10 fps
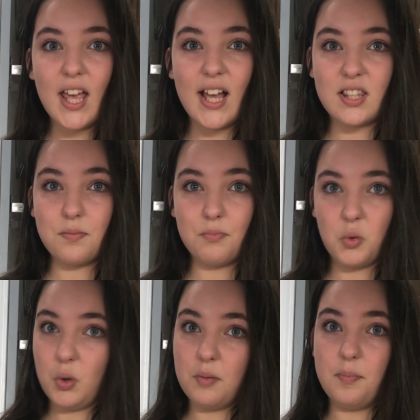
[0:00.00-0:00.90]
it
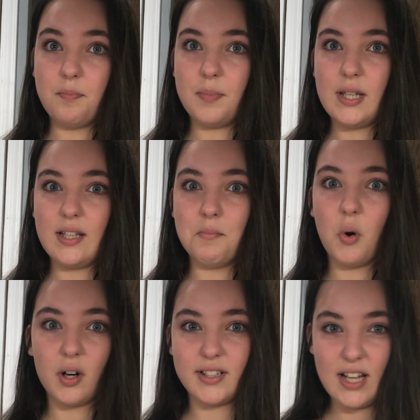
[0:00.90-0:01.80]
would be
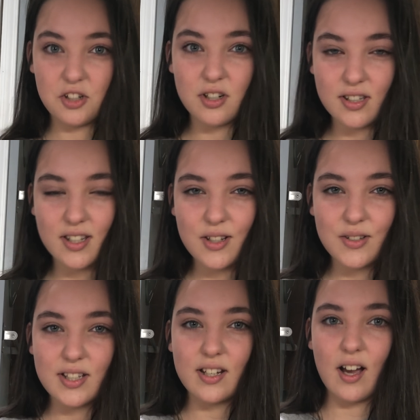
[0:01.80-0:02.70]
more dangerous to
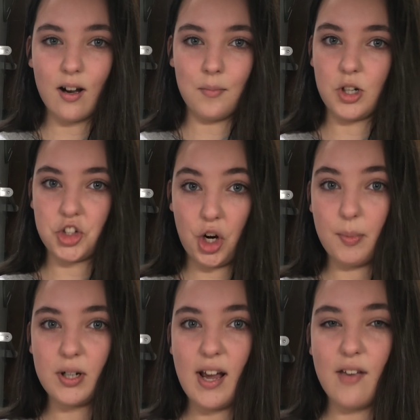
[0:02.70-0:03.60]
use a
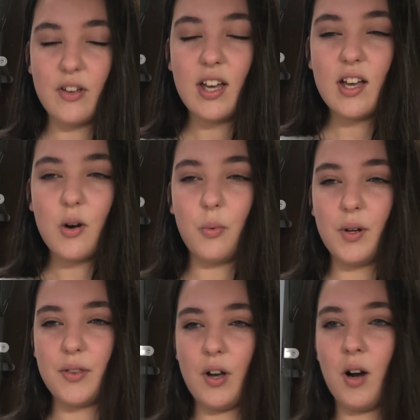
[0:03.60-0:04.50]
sharper knife,
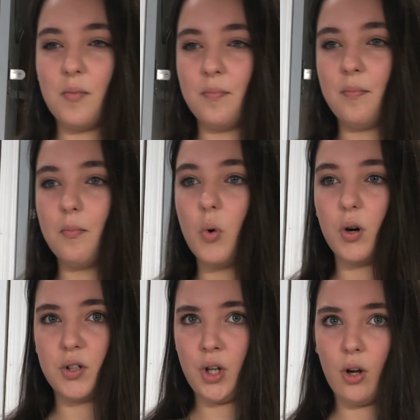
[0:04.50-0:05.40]
with
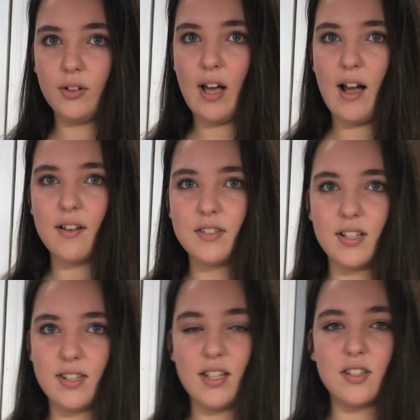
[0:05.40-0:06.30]
more dull knives
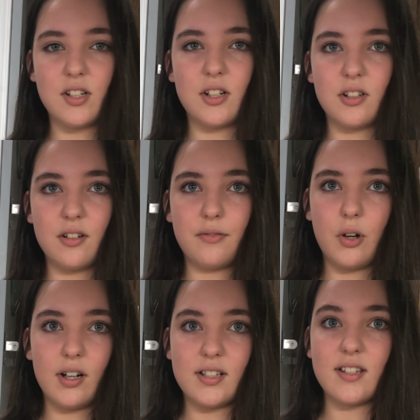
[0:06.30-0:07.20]
it's easier
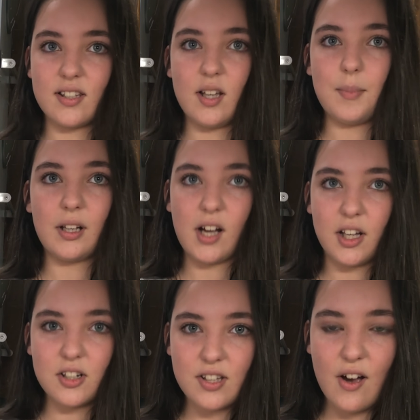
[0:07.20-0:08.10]
for it to slip and
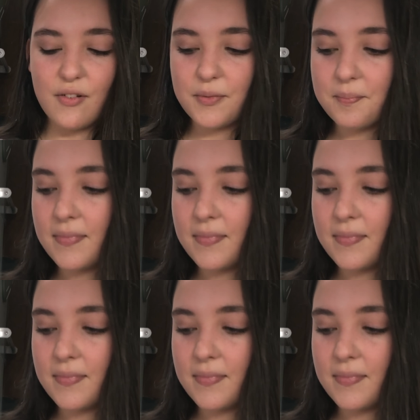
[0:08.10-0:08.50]
cut yourself.